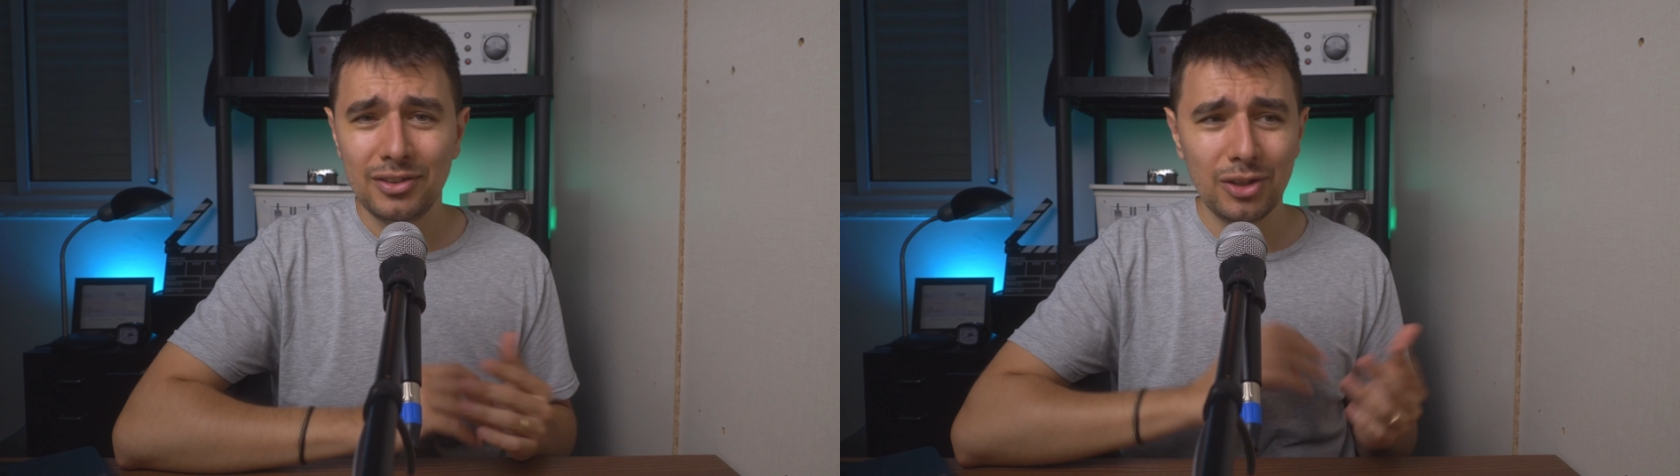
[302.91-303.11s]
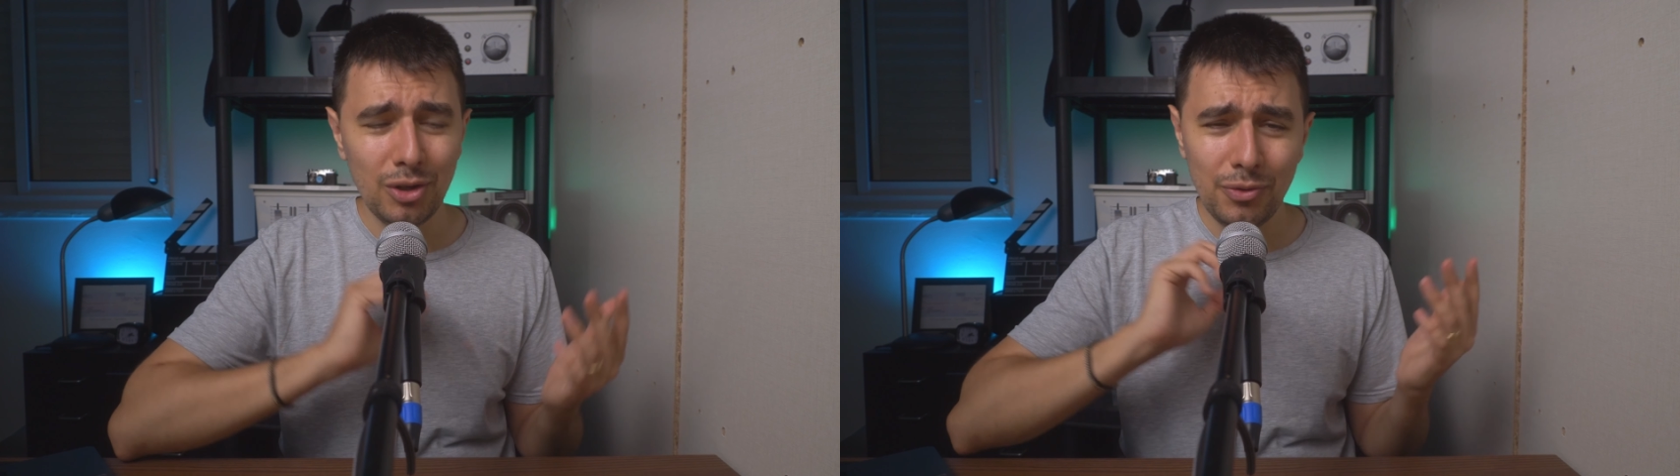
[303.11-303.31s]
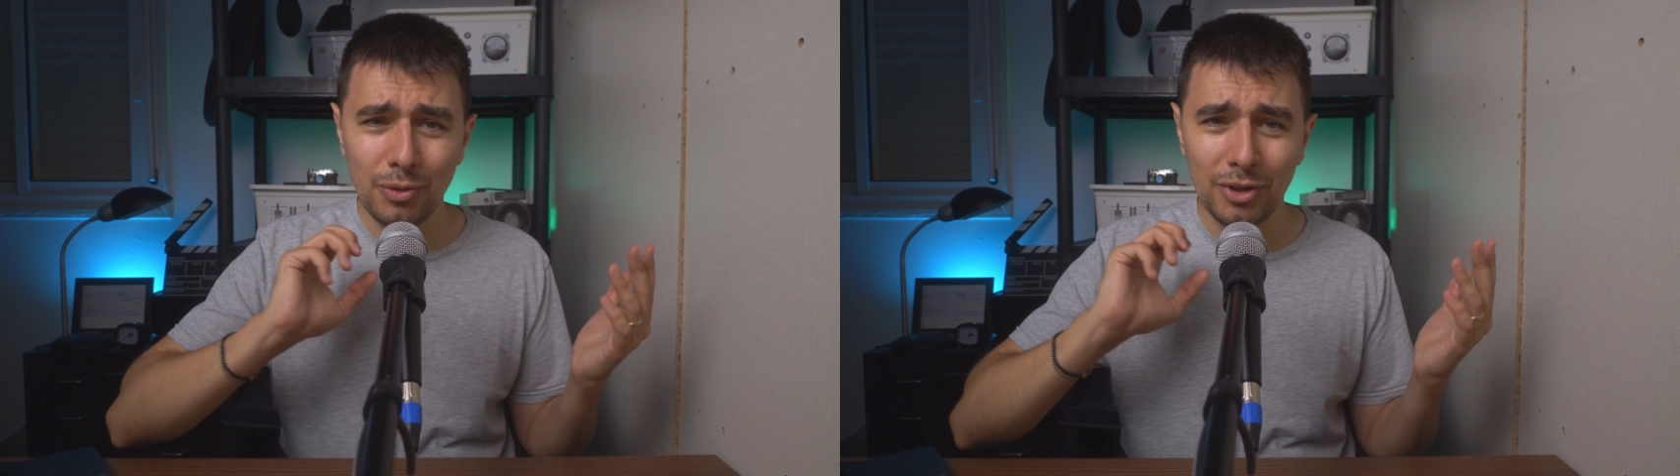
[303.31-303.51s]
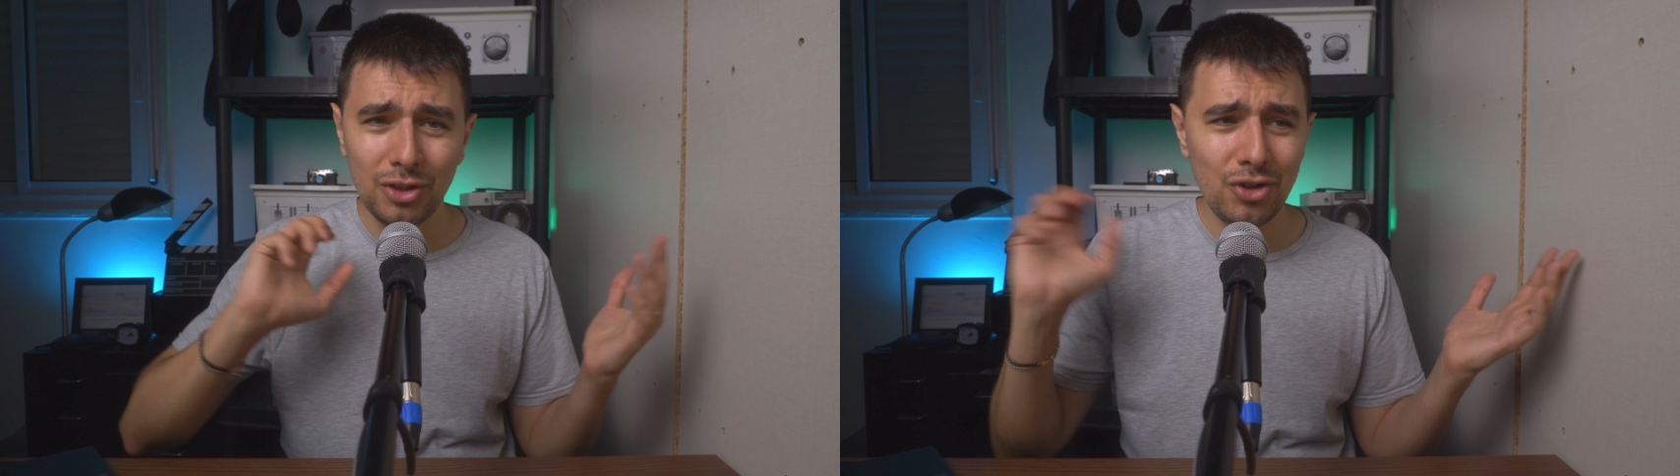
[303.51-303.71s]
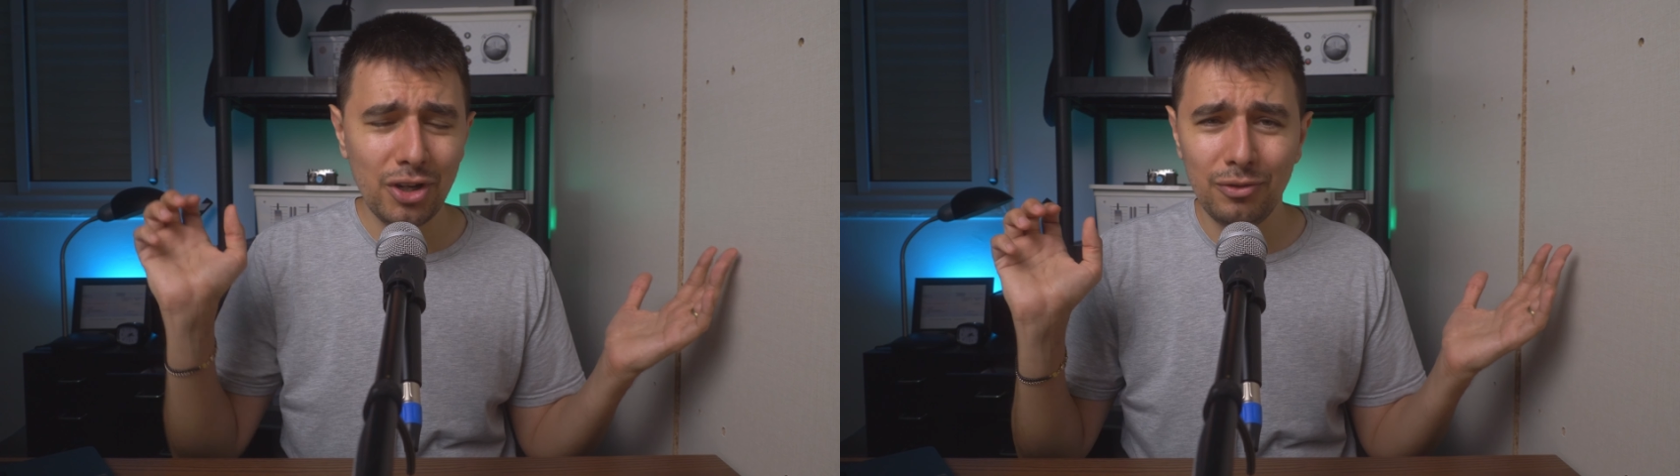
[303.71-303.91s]
So if you want
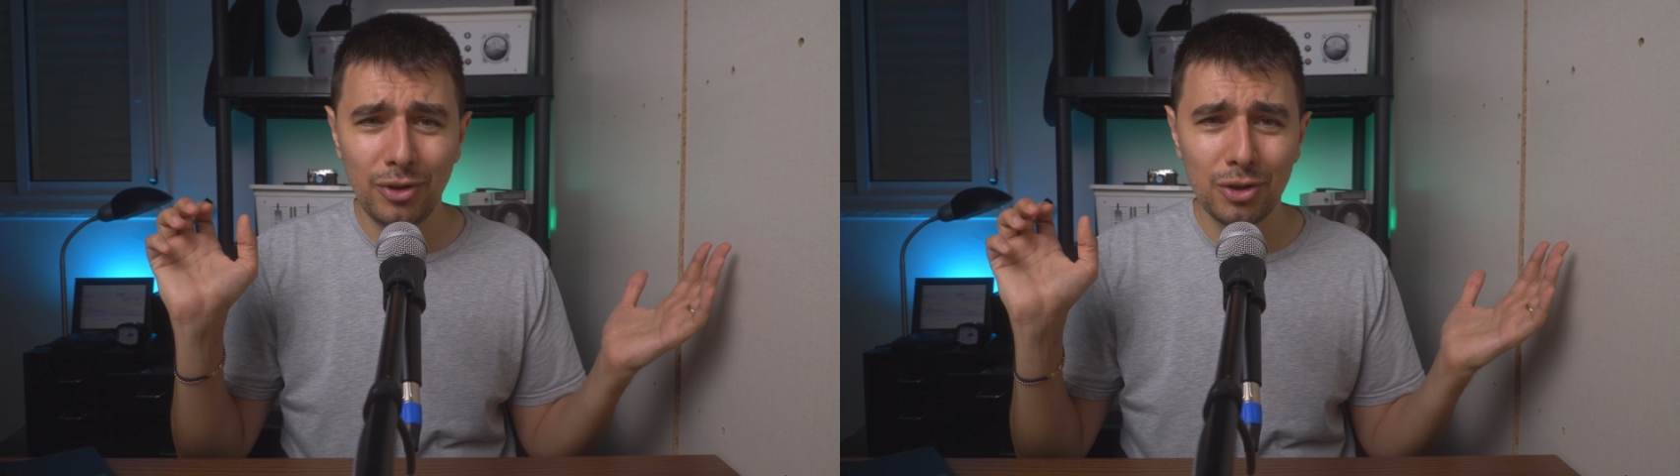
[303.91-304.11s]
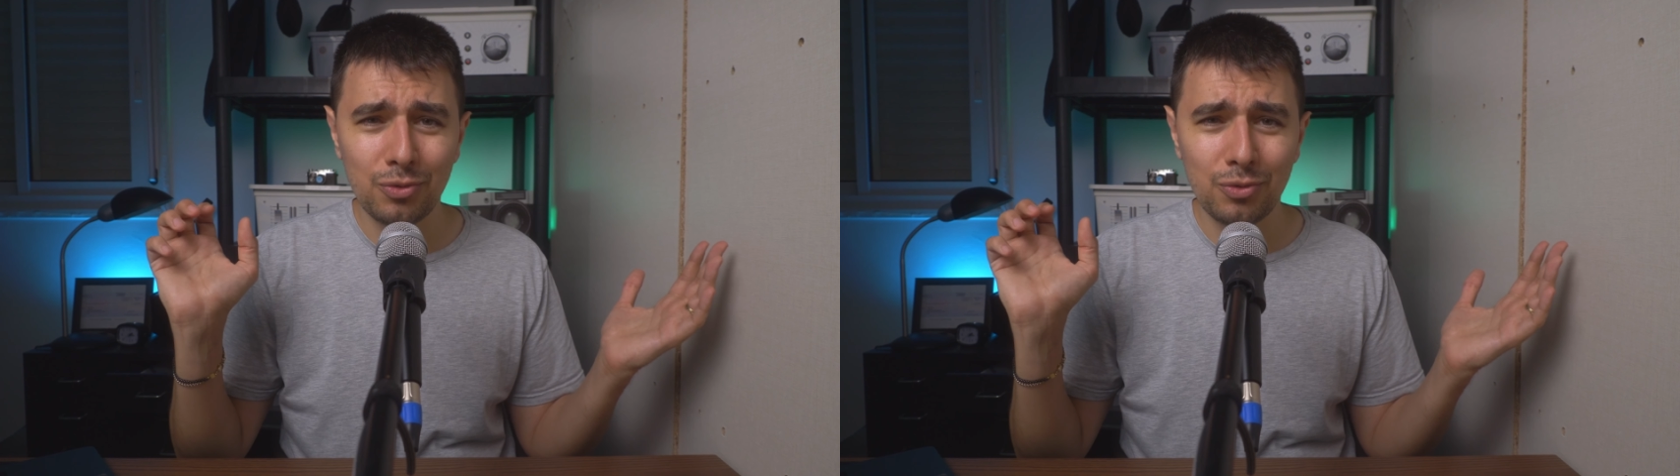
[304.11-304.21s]
a jack of all